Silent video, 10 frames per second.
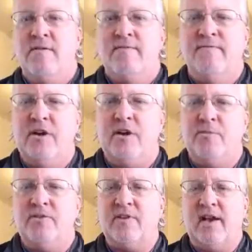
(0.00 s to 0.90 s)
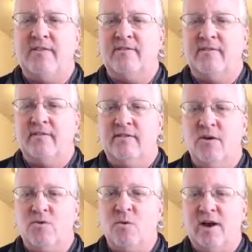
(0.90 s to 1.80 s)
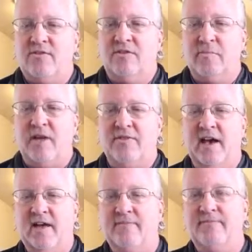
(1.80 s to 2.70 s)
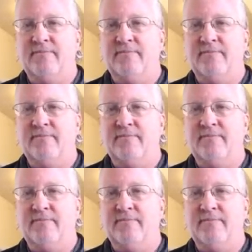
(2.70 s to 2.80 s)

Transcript: Very precise. No question about that.